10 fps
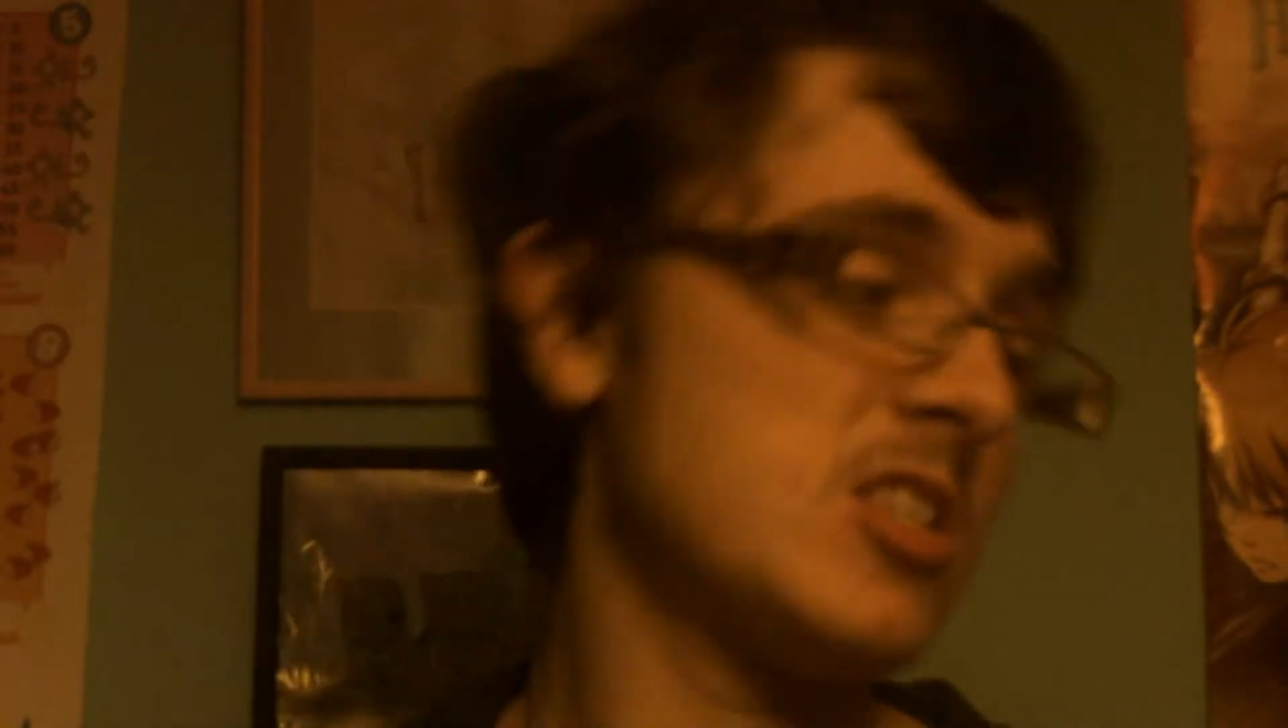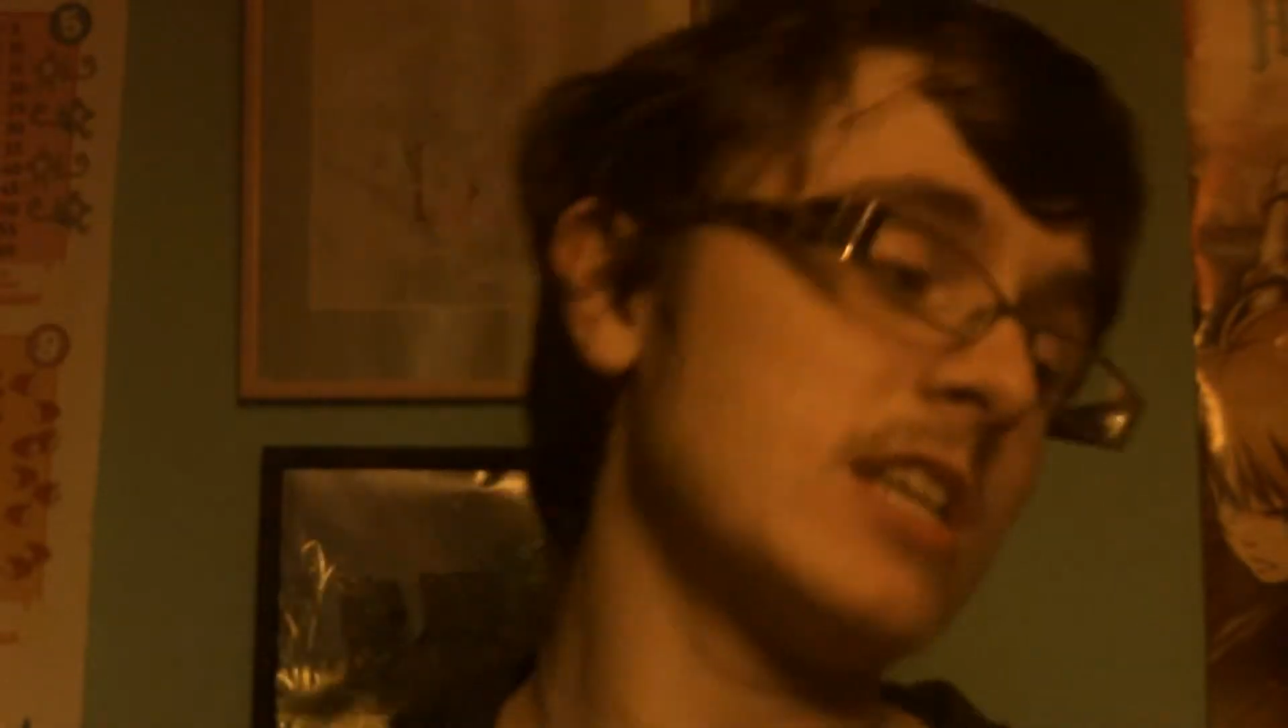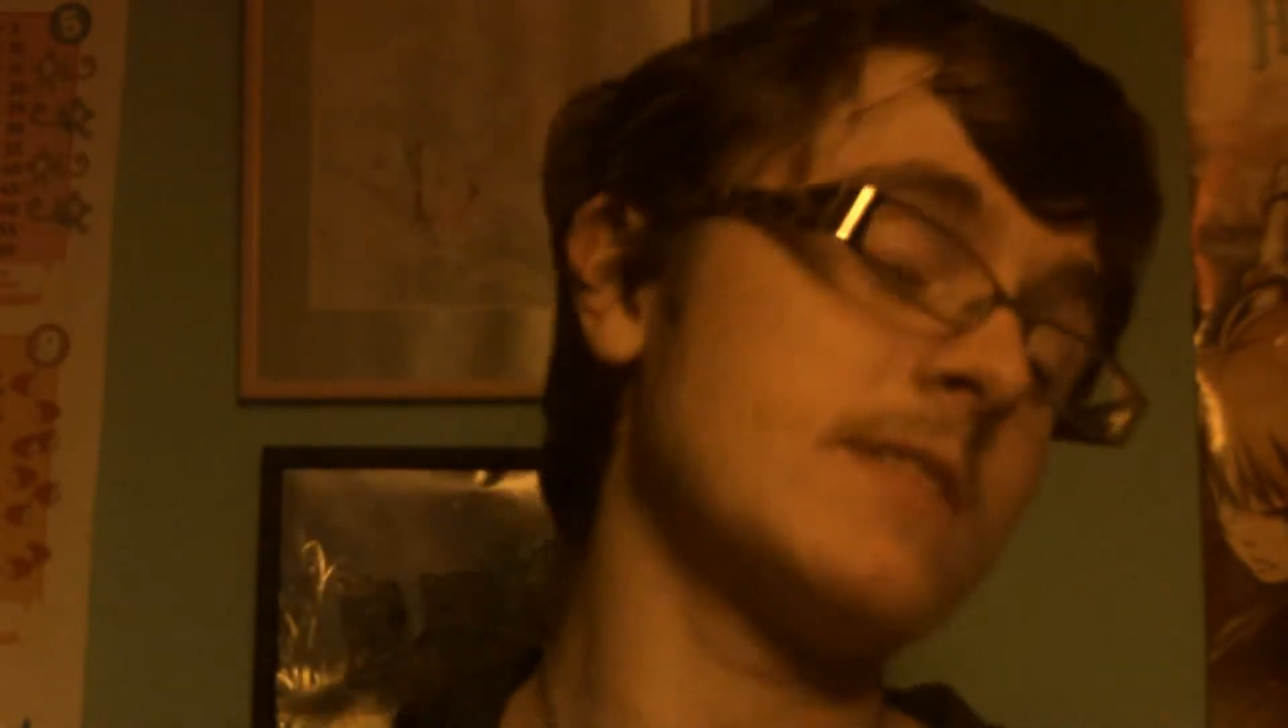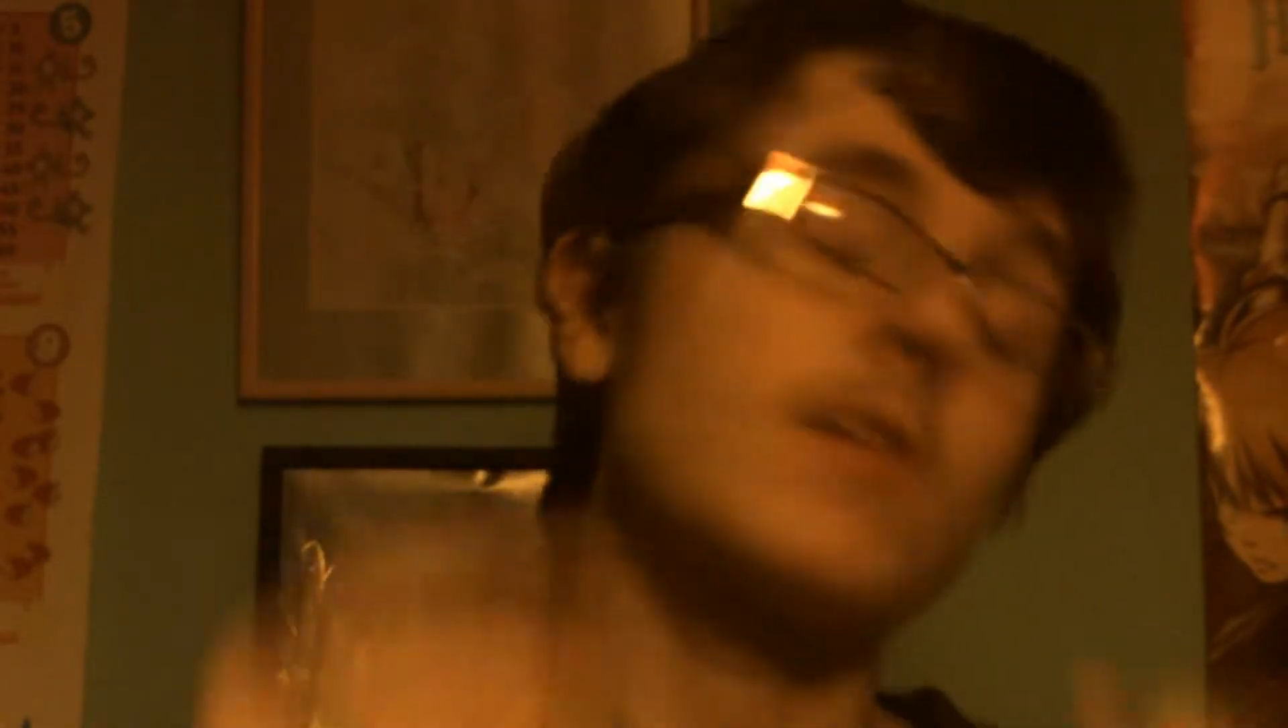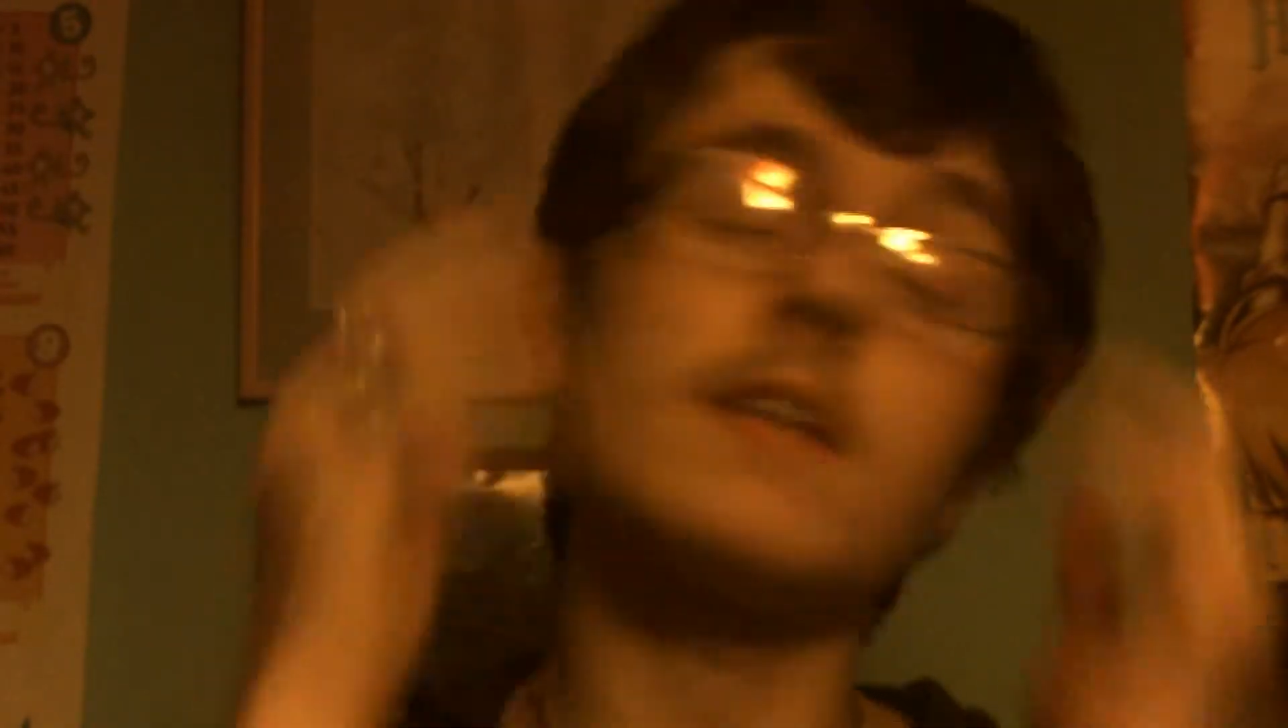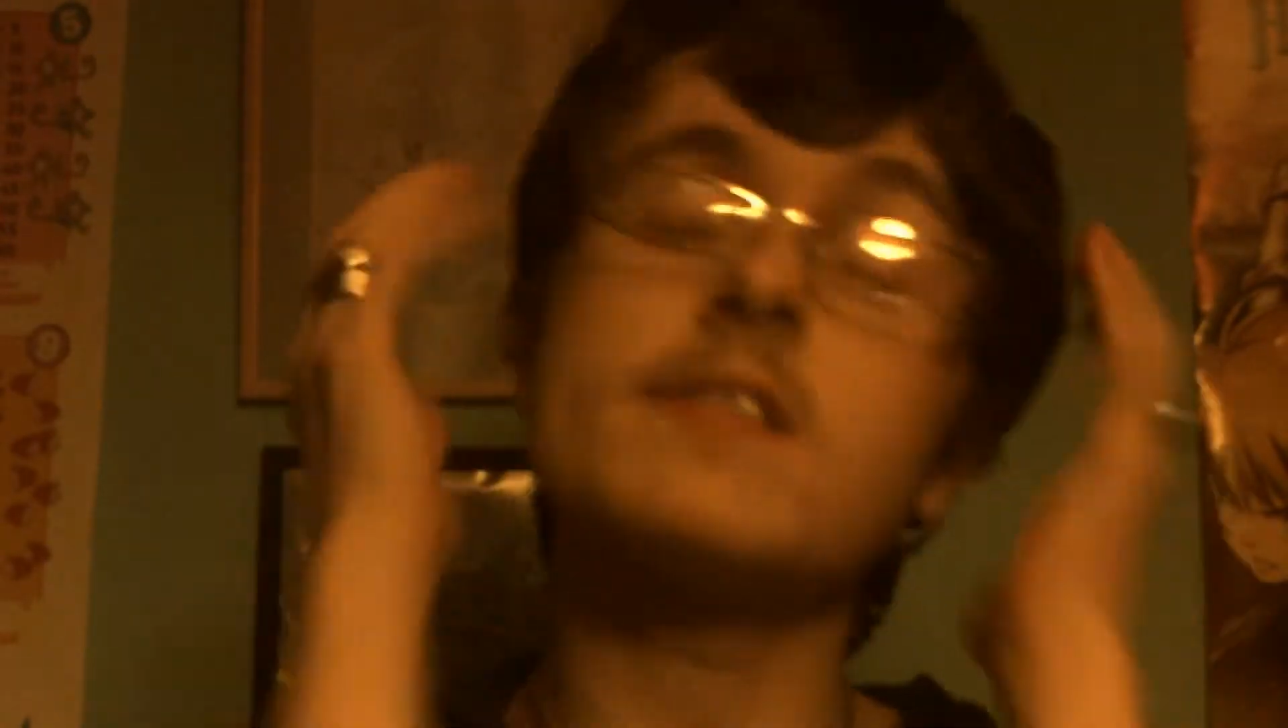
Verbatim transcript: just guys,